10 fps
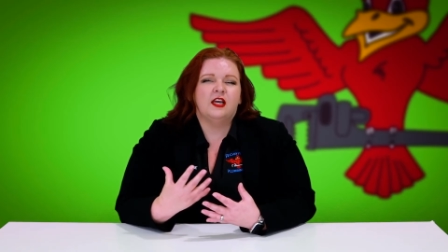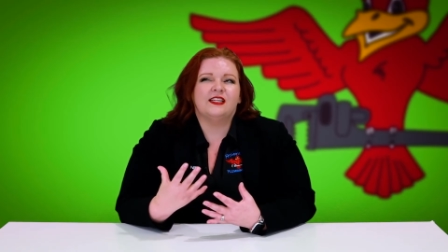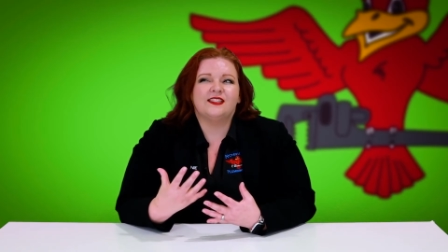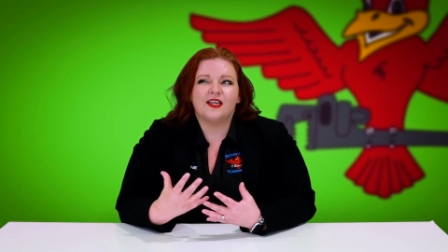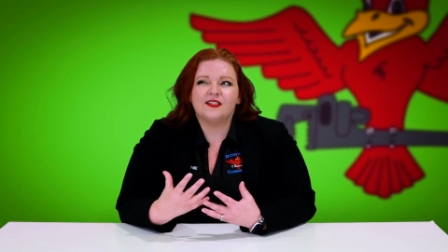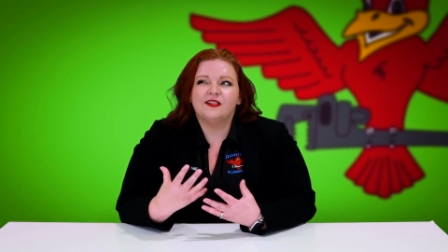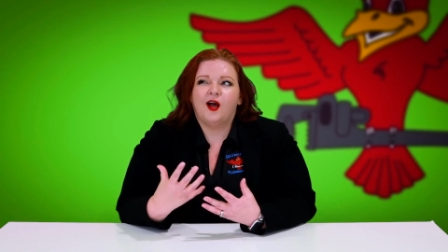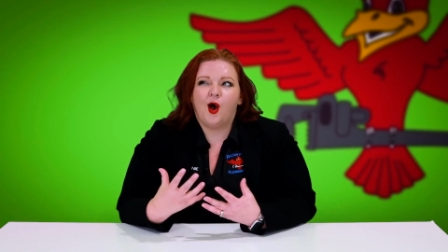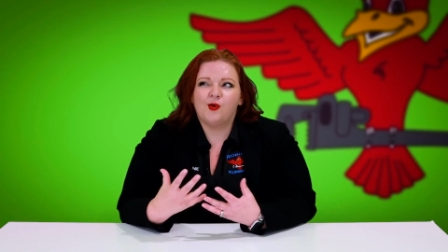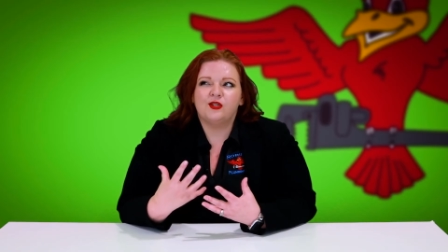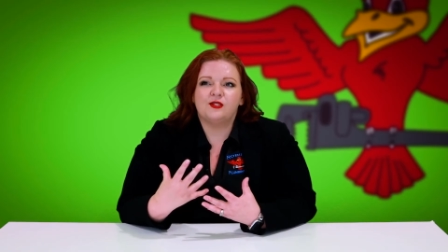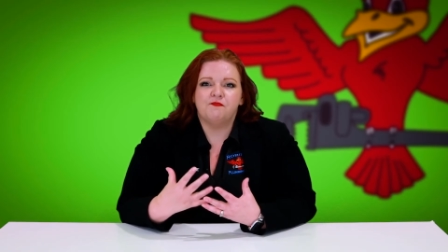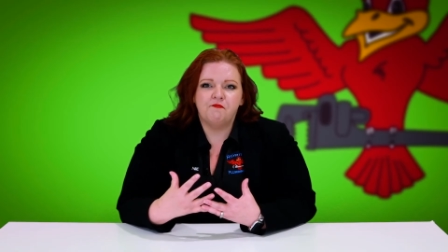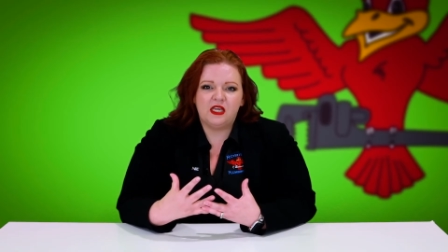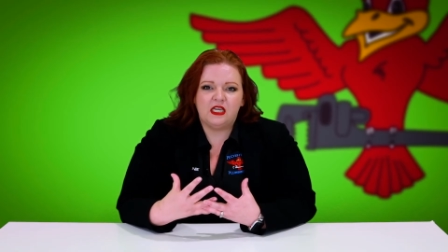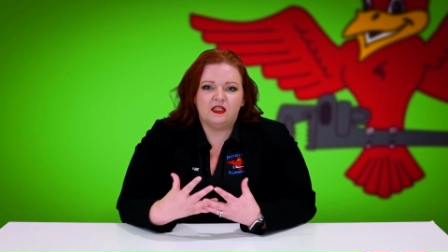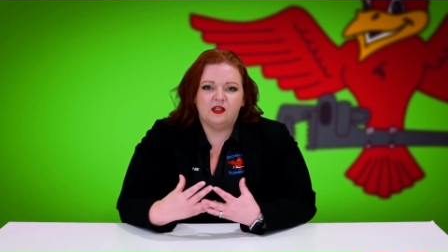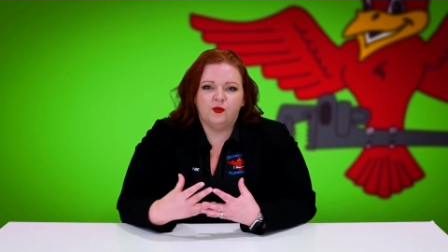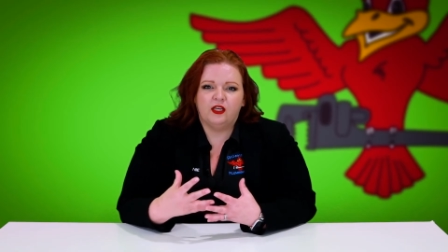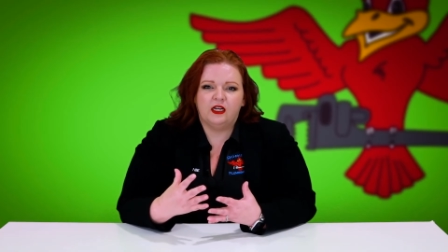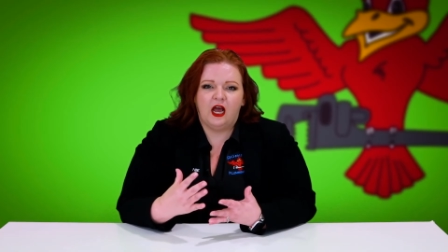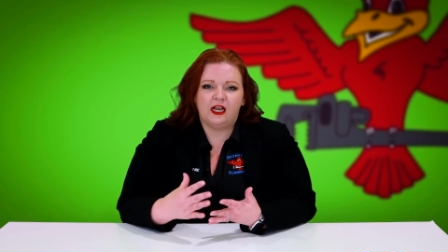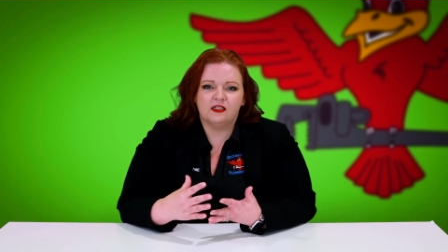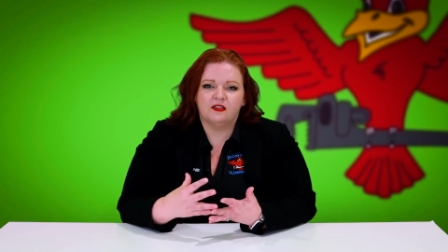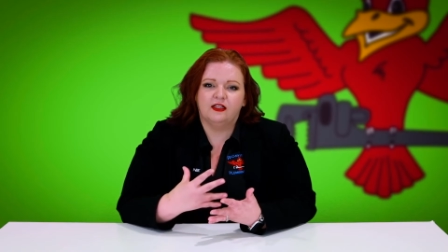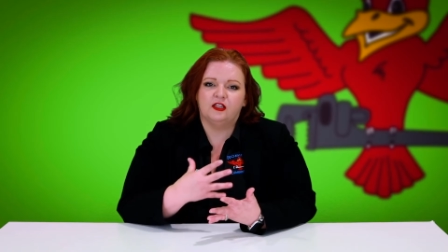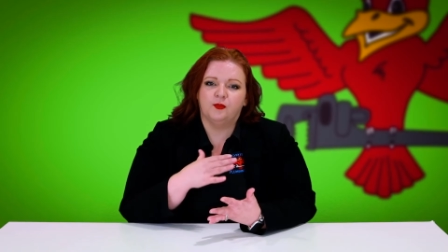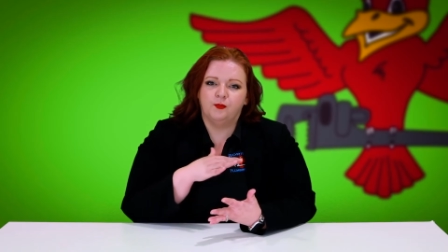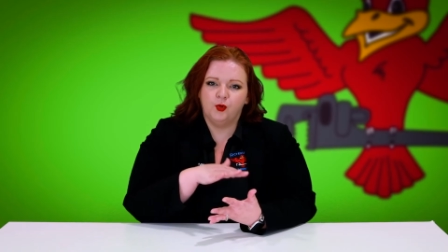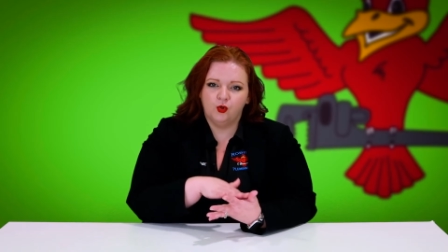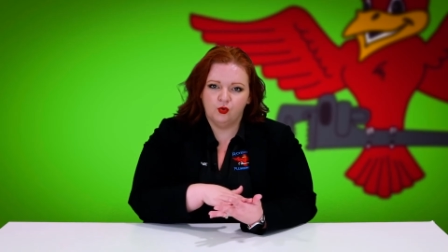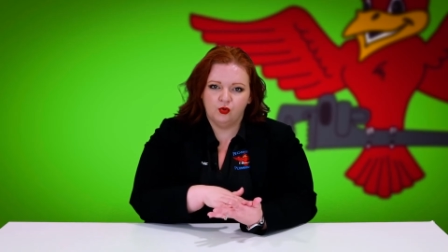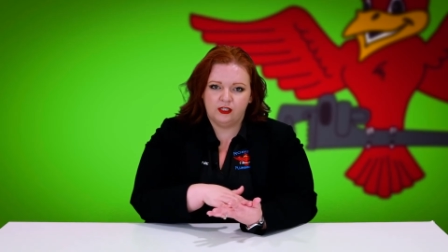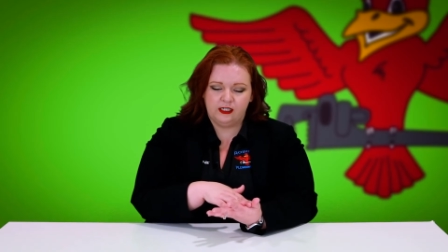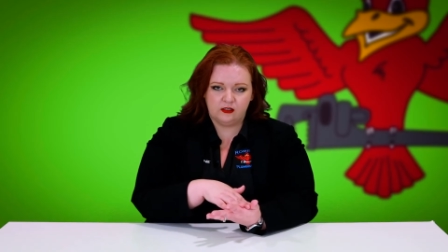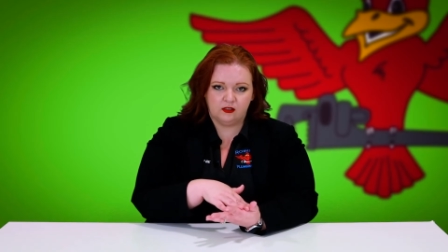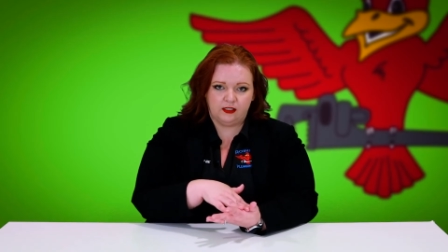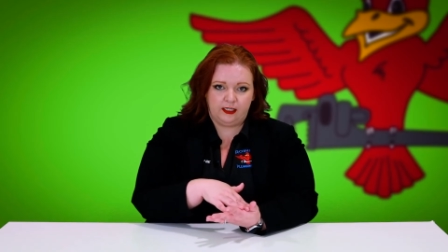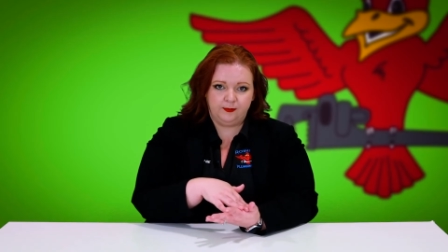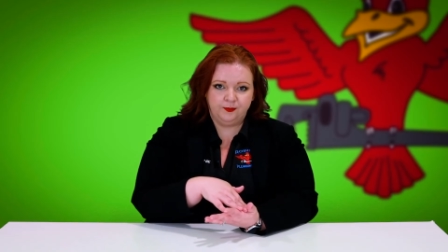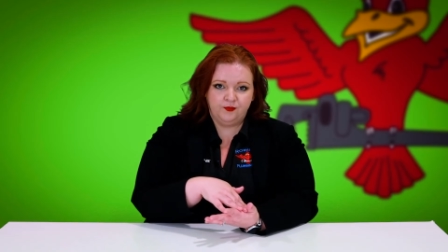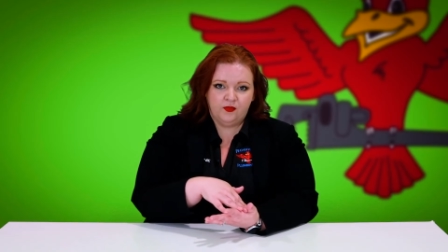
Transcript: It doesn't always mean that we can isolate the pool easily.